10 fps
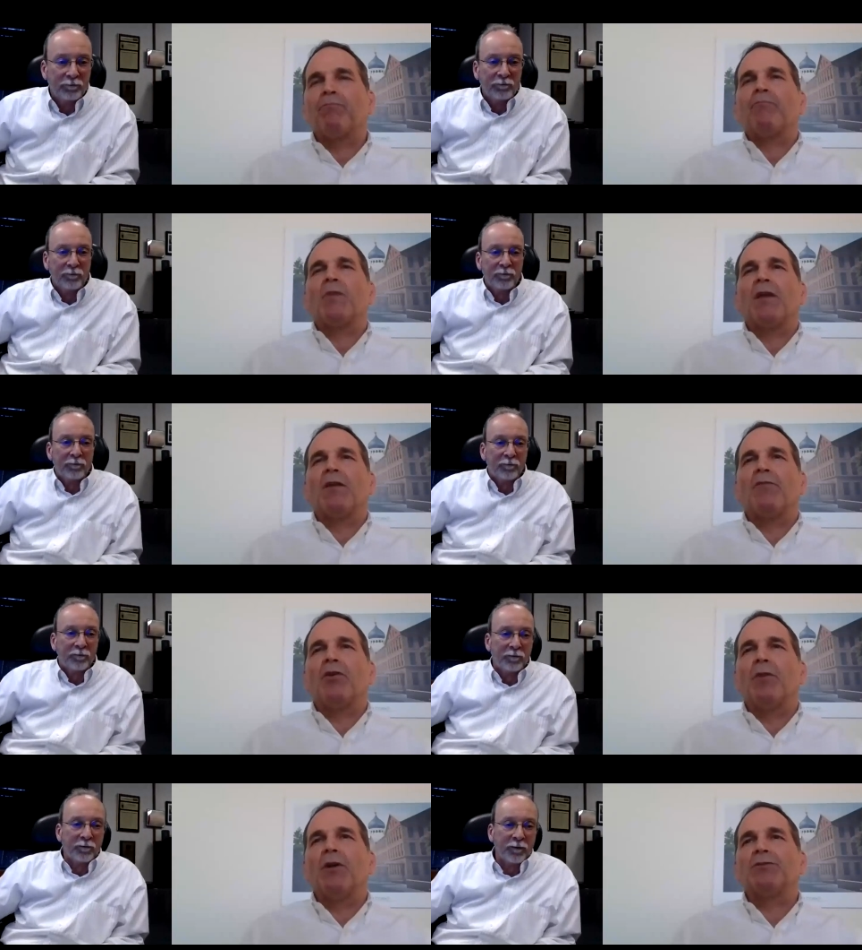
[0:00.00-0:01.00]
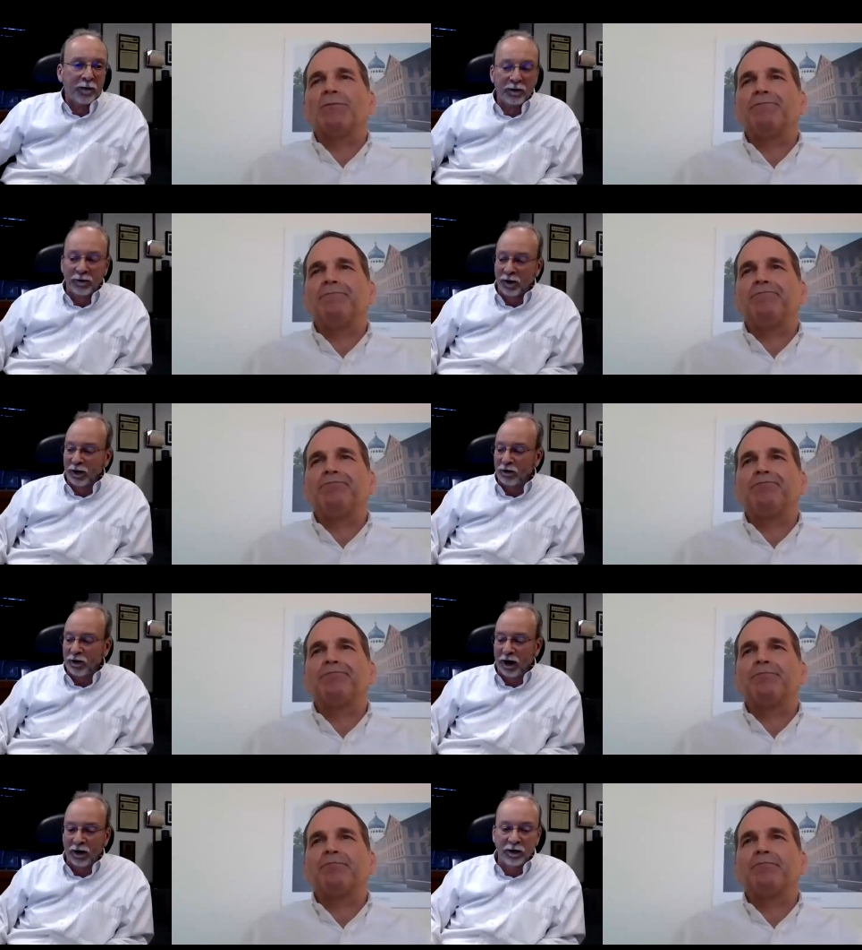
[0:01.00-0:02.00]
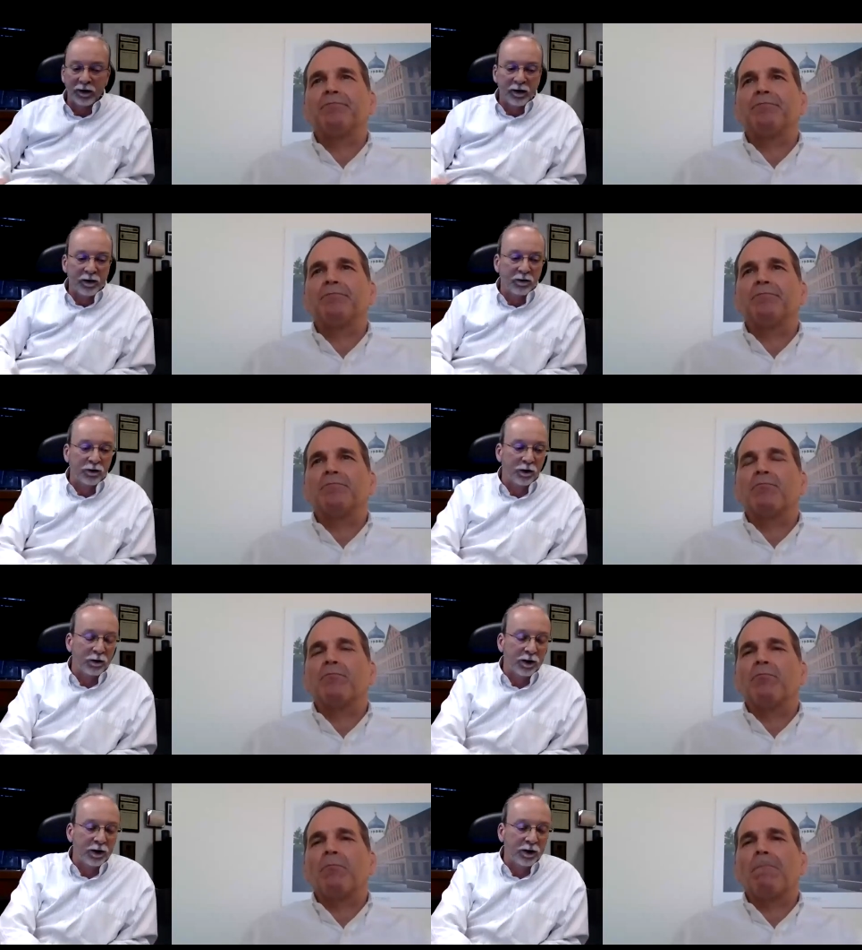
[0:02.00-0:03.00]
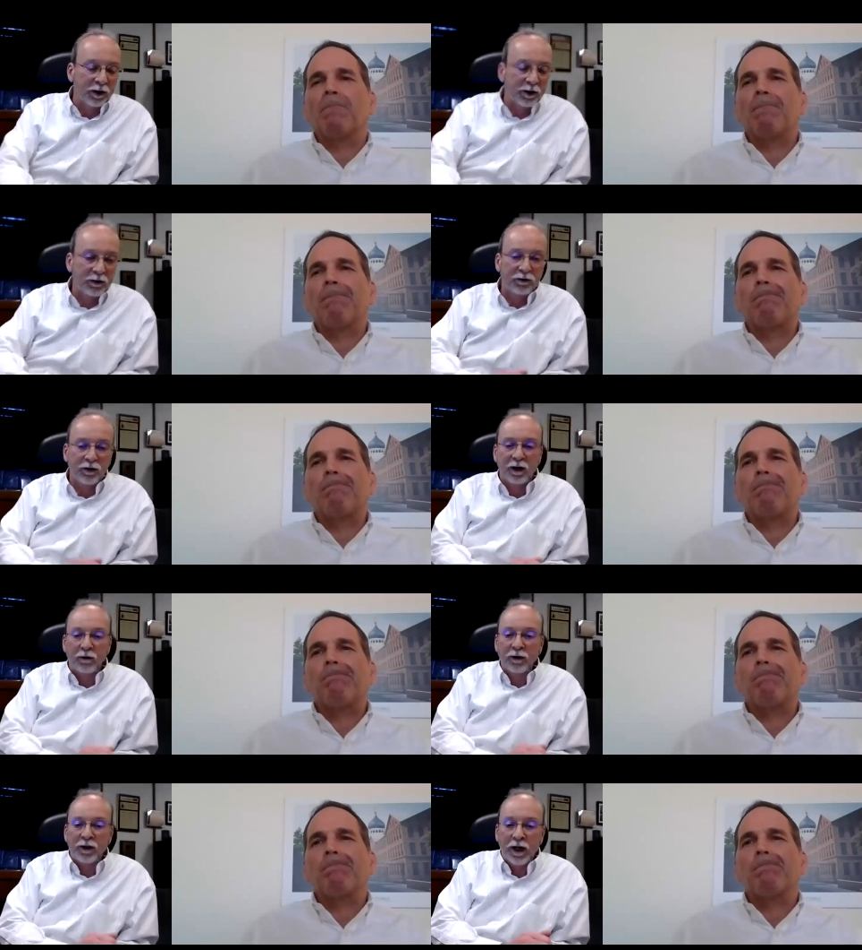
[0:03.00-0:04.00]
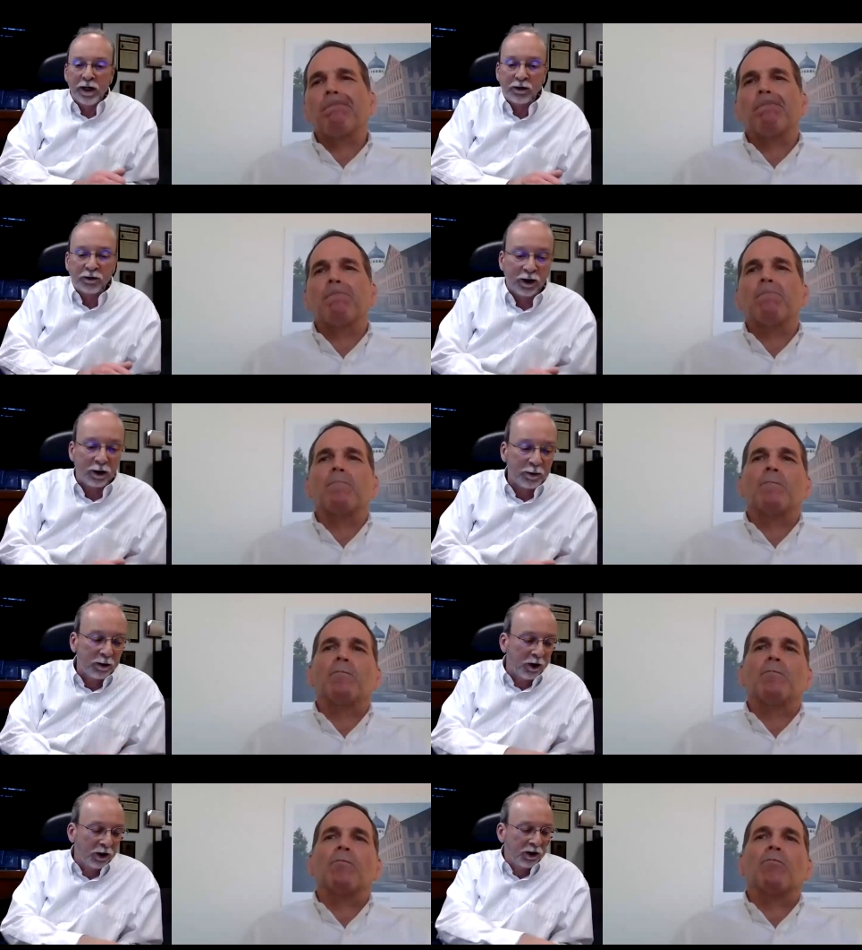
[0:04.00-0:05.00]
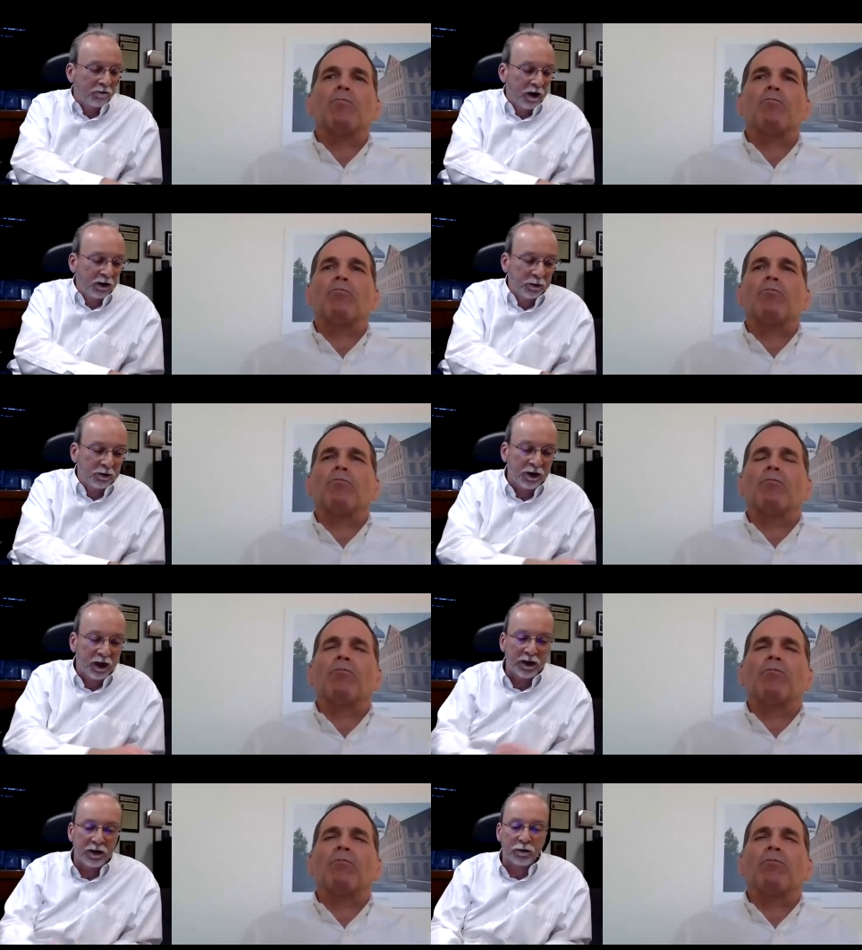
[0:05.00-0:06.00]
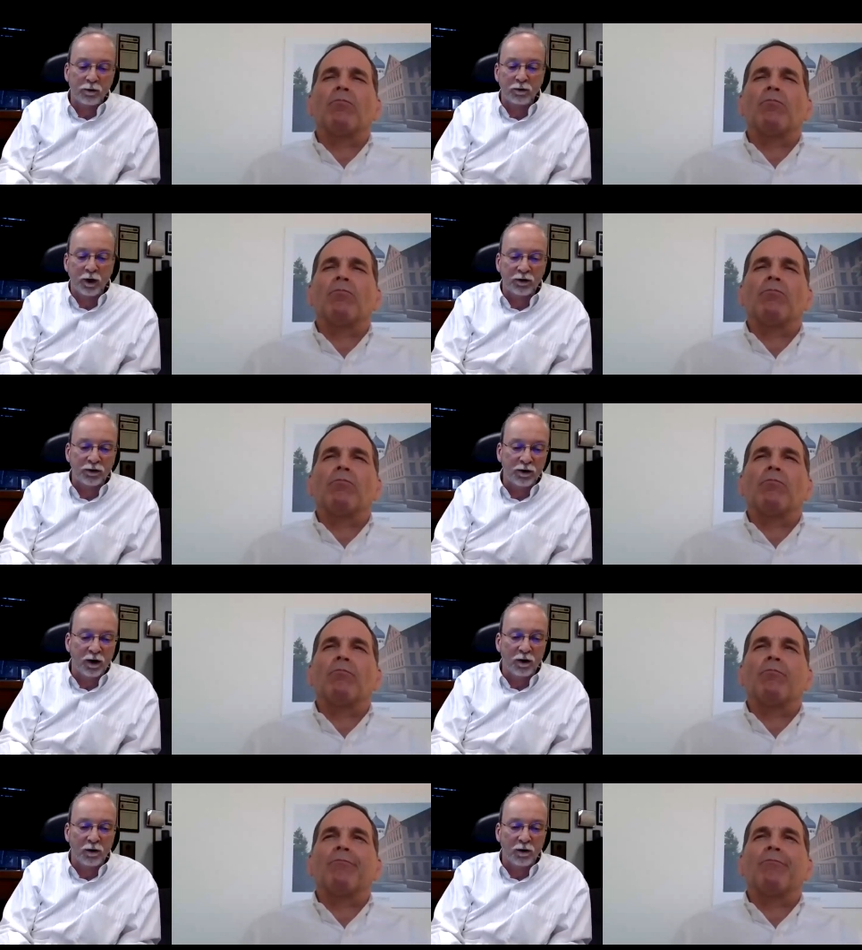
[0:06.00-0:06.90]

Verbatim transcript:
Speaker 1: Thank you very much.
Speaker 2: Really astounding. So, can, can you share with the audience a little bit about the investment side? You know, as you know,